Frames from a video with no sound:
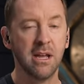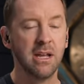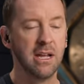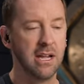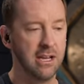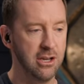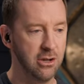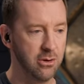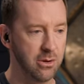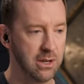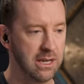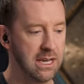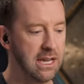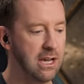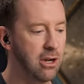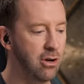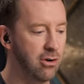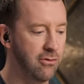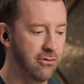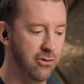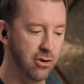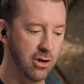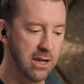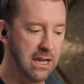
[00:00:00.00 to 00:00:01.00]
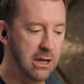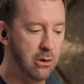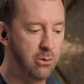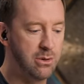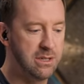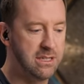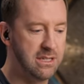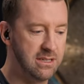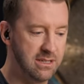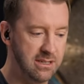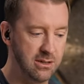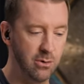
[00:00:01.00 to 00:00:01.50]
And you can hear if you're
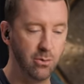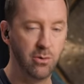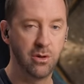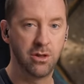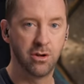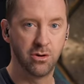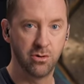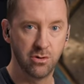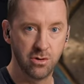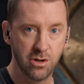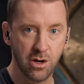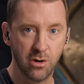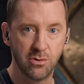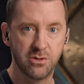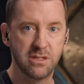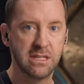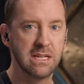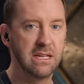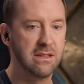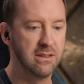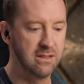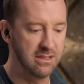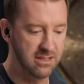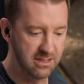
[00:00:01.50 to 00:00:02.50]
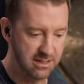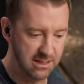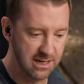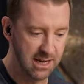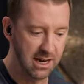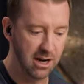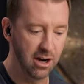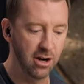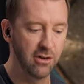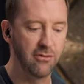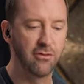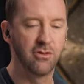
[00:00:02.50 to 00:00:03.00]
equidistant with your notes in the
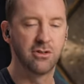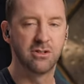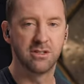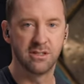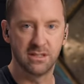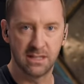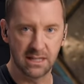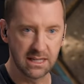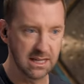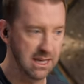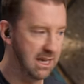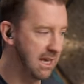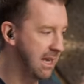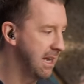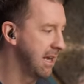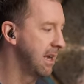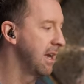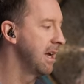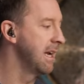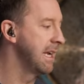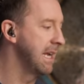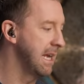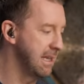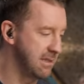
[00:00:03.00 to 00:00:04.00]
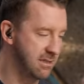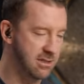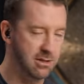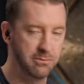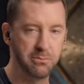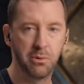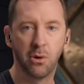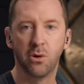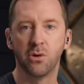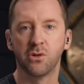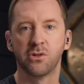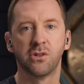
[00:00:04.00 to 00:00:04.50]
snare versus the kick against the
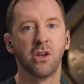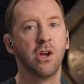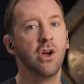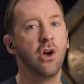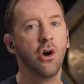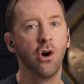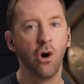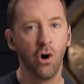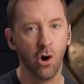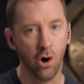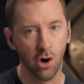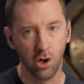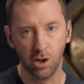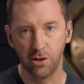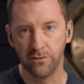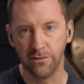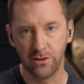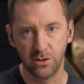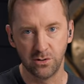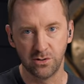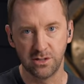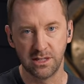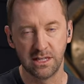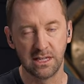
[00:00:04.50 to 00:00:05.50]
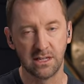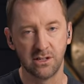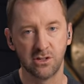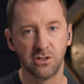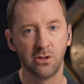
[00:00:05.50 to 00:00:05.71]
pulse, all of those things.